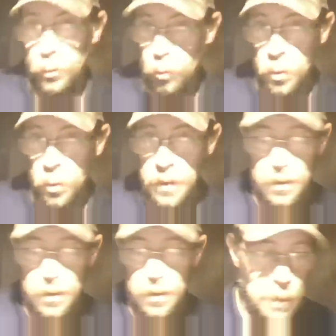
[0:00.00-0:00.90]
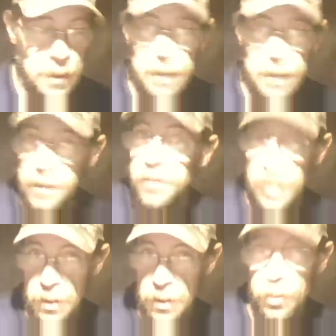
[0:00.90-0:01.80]
during this time, like let's say
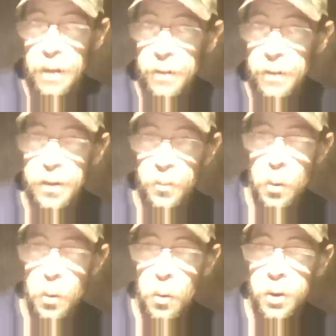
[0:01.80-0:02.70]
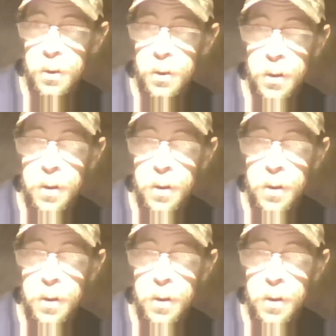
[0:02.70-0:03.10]
you do have like a small orchard,